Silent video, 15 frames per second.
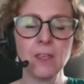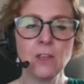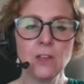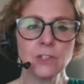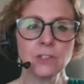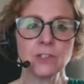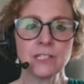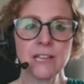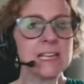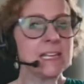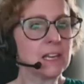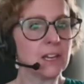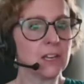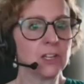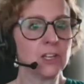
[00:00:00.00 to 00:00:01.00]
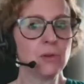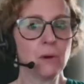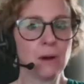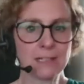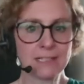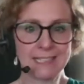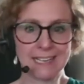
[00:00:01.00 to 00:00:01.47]
So say you
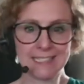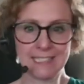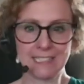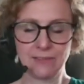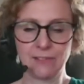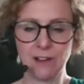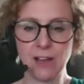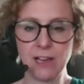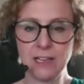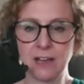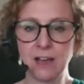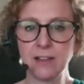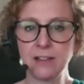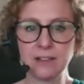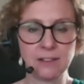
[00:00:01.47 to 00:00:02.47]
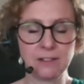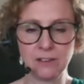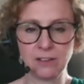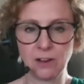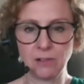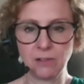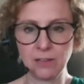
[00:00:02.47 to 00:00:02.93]
are satisfied, either,
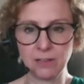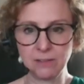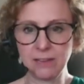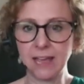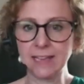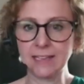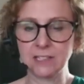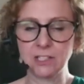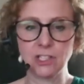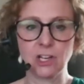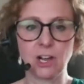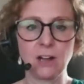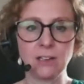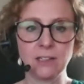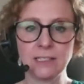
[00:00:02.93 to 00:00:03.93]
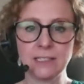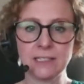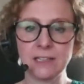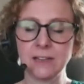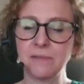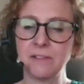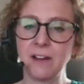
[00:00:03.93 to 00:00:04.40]
you know, that yes, the child is
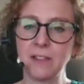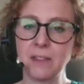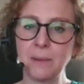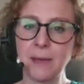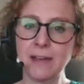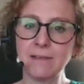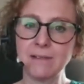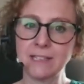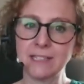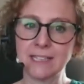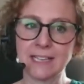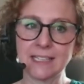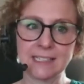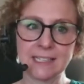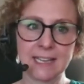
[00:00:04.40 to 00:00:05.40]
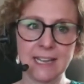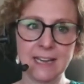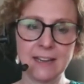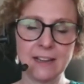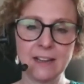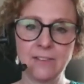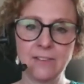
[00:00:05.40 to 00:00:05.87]
the parent is
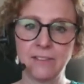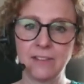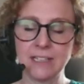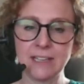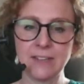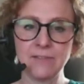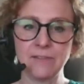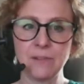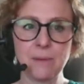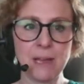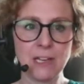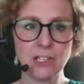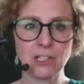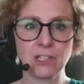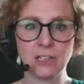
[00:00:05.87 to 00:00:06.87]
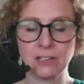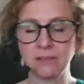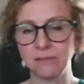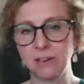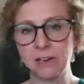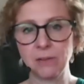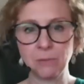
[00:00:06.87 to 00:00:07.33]
asking for this information,
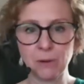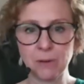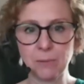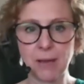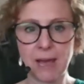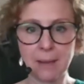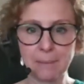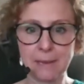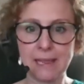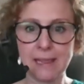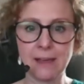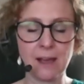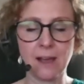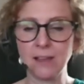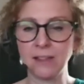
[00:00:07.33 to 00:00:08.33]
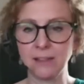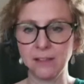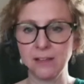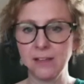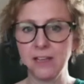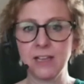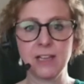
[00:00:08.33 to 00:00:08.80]
and, you know, we're happy that either,
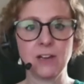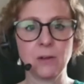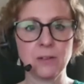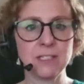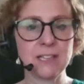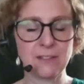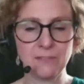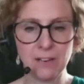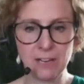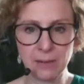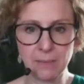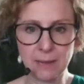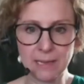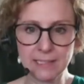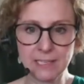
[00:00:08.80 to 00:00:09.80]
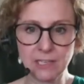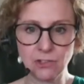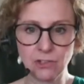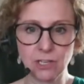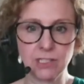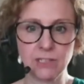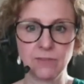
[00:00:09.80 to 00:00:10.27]
you know, it's definitely in the best
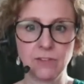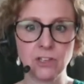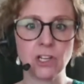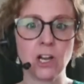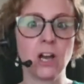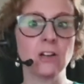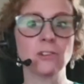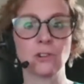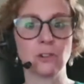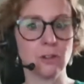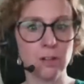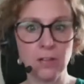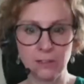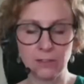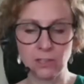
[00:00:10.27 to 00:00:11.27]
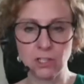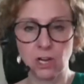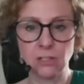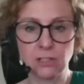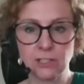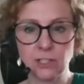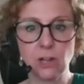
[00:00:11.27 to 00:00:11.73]
interest of the child, or the
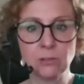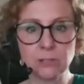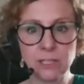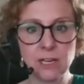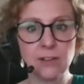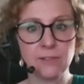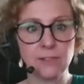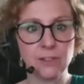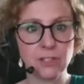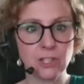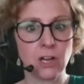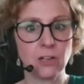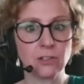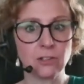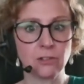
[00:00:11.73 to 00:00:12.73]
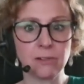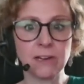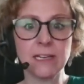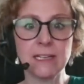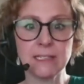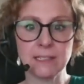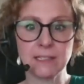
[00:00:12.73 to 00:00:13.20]
child is old enough and the child
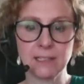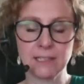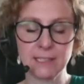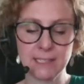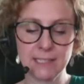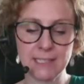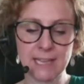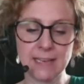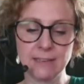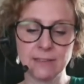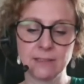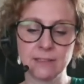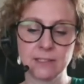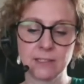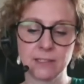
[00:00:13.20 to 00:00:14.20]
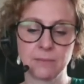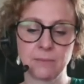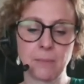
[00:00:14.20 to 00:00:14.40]
agrees and consents.